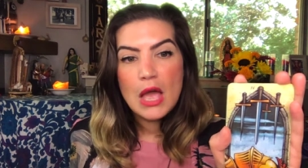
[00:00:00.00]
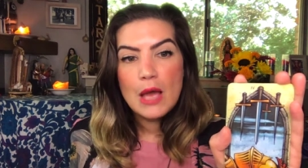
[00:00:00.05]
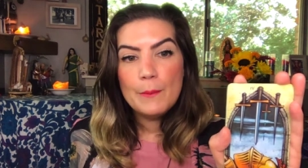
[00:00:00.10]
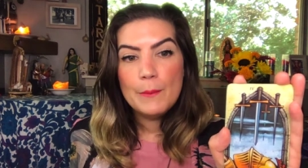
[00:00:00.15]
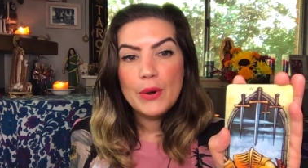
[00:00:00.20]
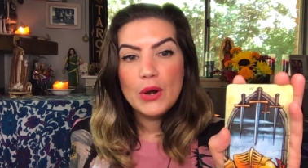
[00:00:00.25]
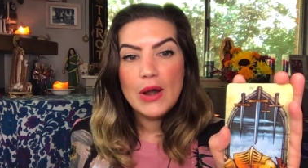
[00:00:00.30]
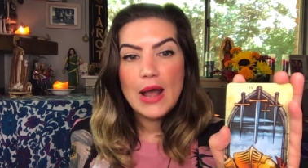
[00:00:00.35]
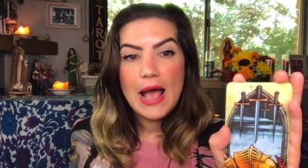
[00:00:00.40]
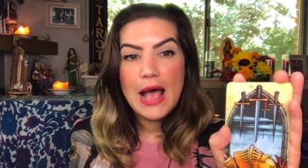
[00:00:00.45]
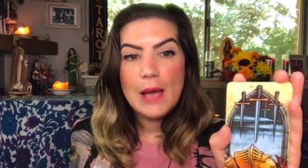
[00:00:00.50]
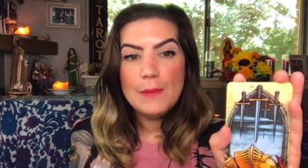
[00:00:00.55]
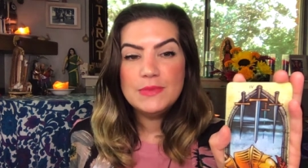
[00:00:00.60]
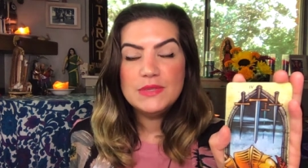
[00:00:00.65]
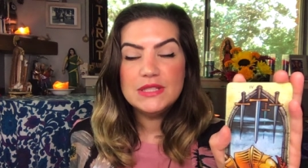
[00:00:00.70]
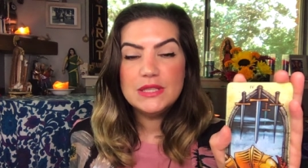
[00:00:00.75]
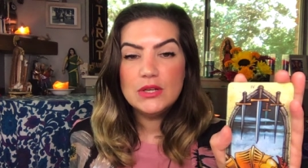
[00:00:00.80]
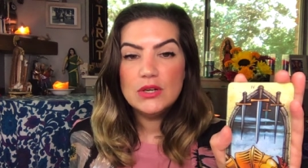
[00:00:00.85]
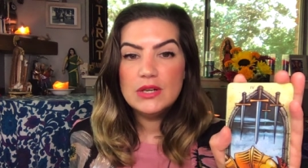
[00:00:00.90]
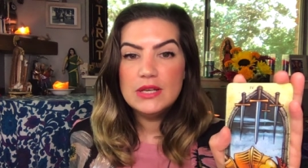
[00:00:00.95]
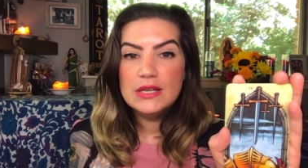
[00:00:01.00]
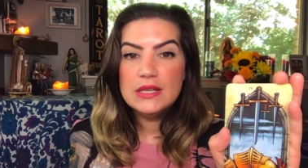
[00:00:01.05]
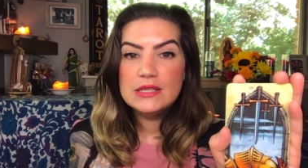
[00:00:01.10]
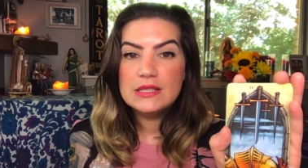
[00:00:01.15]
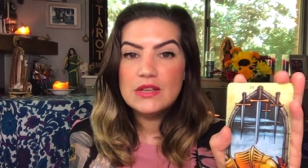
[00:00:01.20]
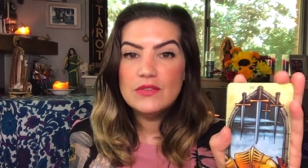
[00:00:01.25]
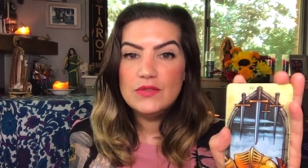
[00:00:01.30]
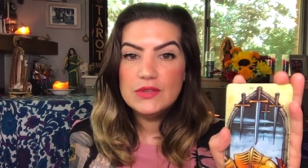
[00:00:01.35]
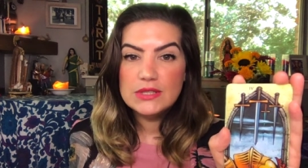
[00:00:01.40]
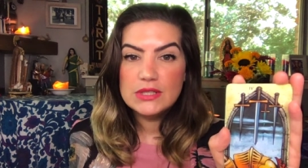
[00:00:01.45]
Perhaps there is
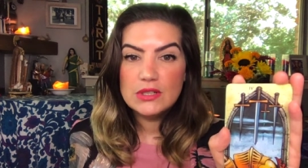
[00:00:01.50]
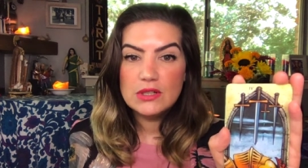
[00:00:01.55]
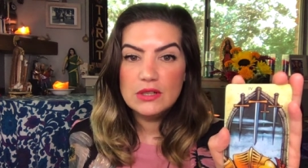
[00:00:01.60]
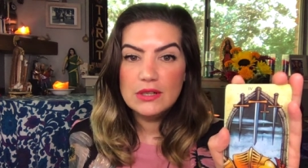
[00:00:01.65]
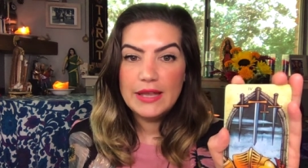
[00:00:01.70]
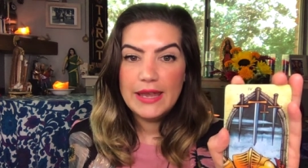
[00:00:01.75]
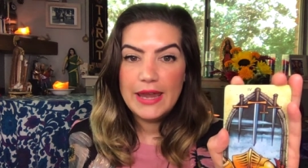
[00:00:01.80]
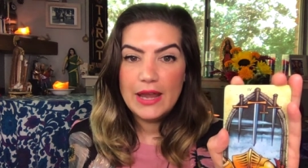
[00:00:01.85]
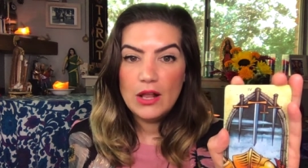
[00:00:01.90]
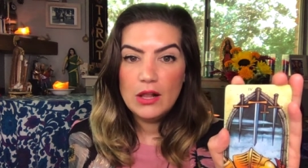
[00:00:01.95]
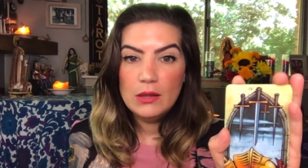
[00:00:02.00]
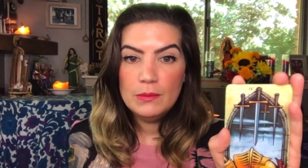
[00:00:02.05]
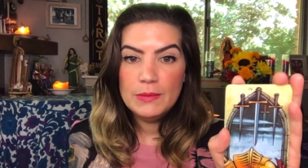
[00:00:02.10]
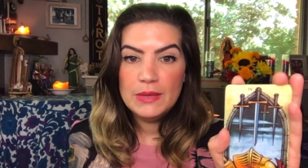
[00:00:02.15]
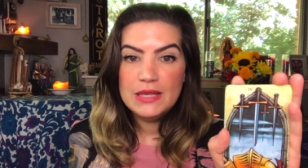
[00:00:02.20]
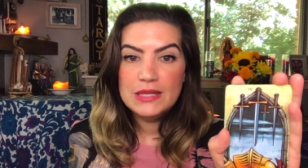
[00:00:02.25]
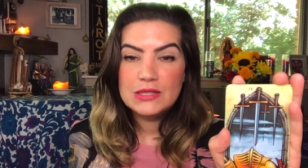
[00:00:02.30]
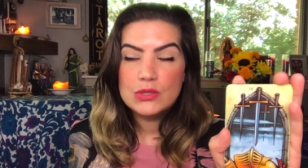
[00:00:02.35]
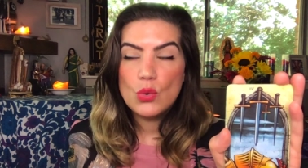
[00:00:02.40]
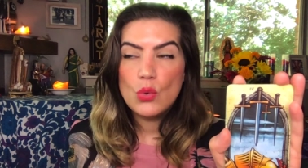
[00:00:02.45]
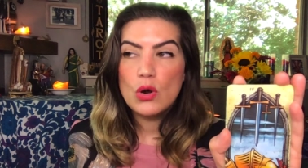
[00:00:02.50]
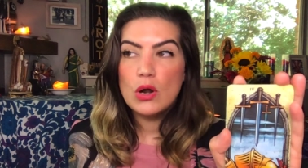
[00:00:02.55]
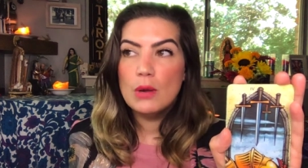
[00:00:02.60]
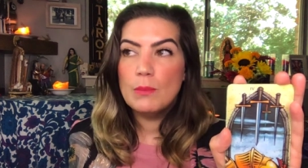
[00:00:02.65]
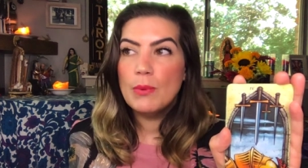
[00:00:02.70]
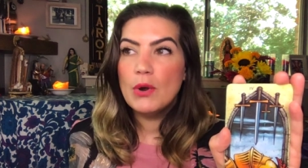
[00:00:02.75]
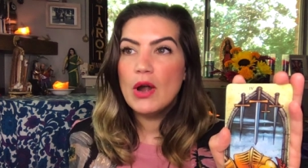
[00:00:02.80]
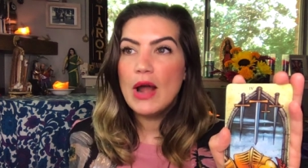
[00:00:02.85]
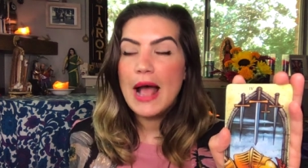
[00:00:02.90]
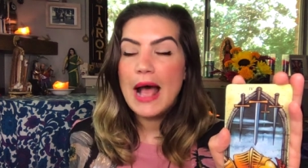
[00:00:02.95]
a physical ailment, or
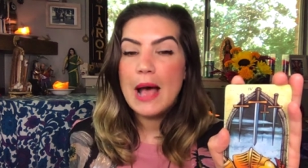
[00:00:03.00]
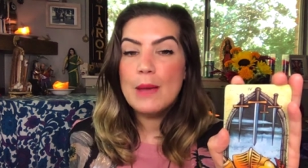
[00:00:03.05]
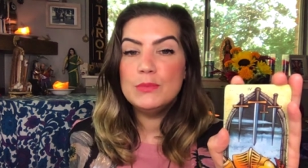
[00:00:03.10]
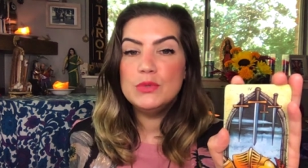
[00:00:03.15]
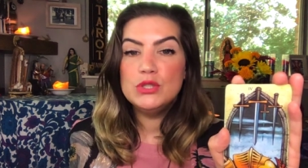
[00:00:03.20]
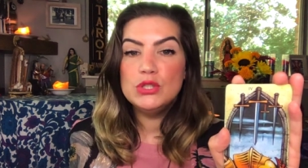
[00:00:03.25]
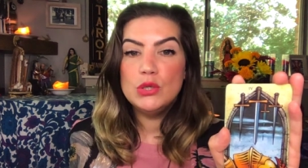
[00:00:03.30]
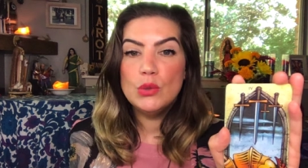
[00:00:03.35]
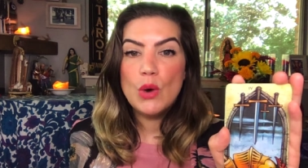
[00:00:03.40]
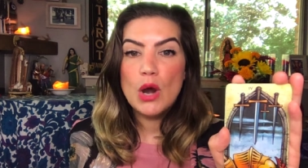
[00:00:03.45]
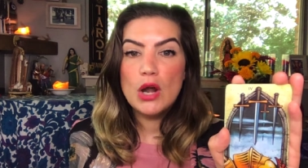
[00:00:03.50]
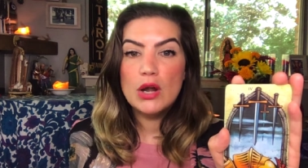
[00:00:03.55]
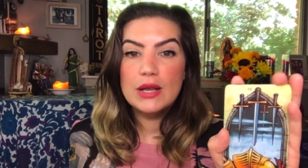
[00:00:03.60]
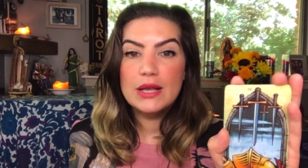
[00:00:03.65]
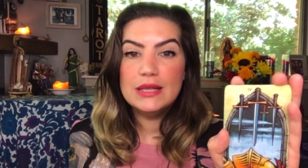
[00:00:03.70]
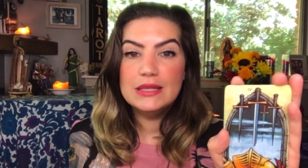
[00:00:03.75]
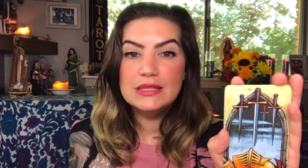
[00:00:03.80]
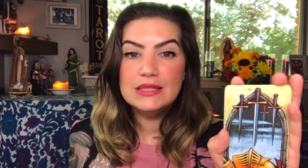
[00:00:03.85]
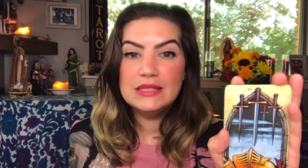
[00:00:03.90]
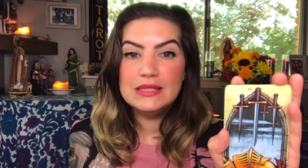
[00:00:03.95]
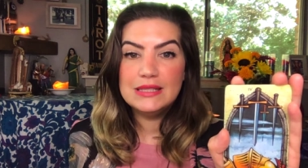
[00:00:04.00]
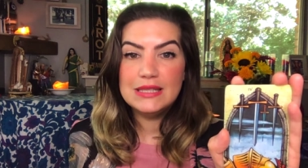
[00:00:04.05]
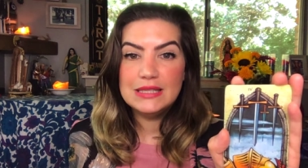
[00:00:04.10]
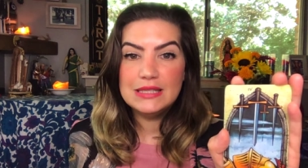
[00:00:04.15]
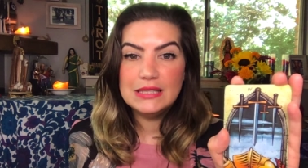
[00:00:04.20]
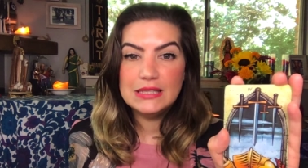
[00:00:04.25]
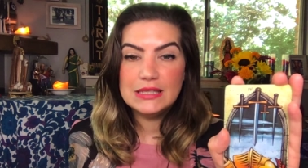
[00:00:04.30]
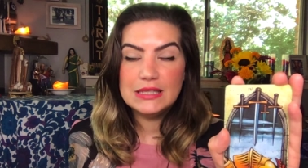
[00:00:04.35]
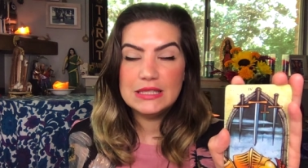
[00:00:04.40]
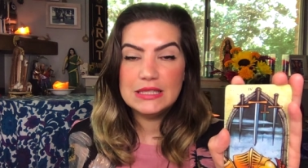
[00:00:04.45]
perhaps you are
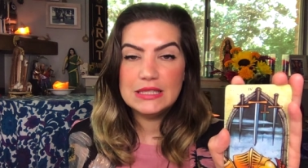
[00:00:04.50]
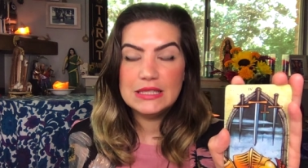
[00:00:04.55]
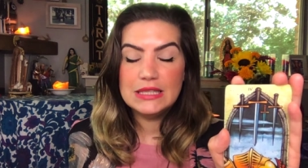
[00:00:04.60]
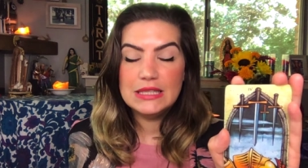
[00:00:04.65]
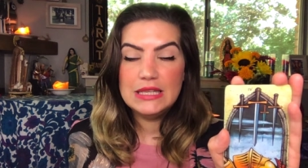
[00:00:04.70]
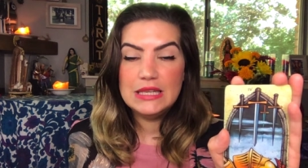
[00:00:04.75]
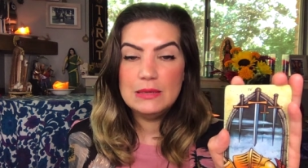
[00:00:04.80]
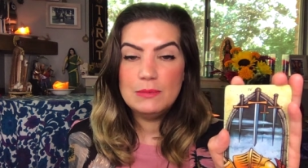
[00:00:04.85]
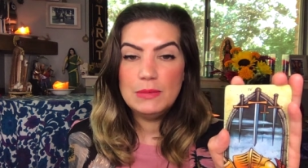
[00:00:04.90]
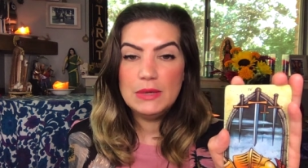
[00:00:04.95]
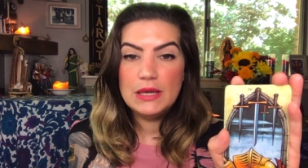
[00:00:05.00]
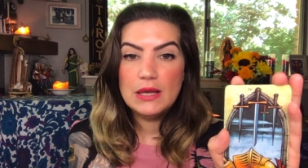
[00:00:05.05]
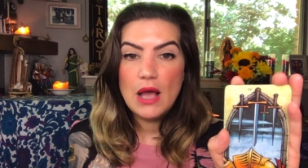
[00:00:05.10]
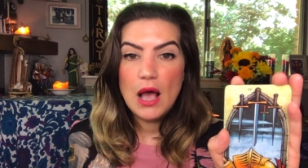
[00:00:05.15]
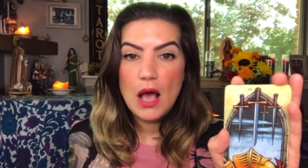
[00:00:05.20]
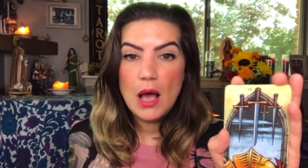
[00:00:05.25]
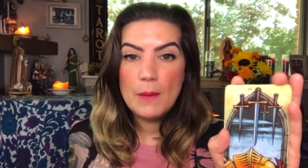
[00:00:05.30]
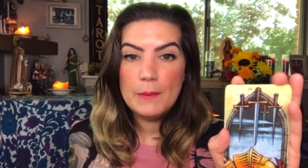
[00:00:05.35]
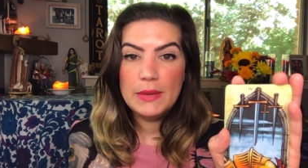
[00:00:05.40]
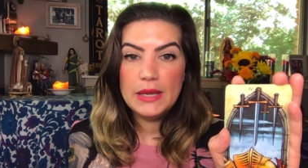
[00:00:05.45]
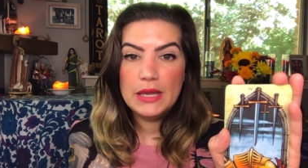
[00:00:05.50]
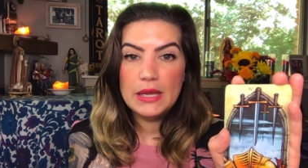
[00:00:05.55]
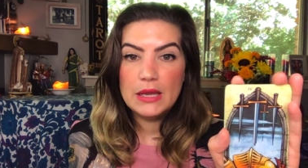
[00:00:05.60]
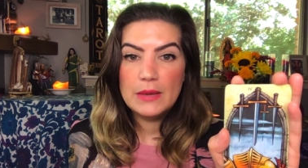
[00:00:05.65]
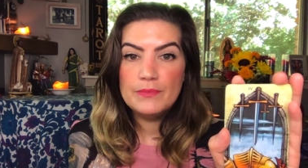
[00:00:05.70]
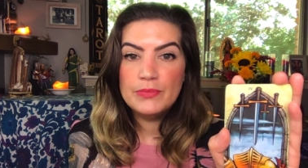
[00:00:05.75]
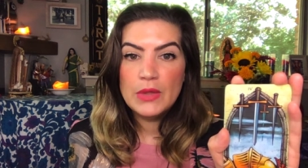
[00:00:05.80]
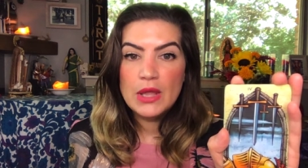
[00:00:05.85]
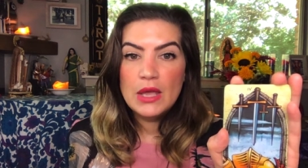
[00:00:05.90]
consistently becoming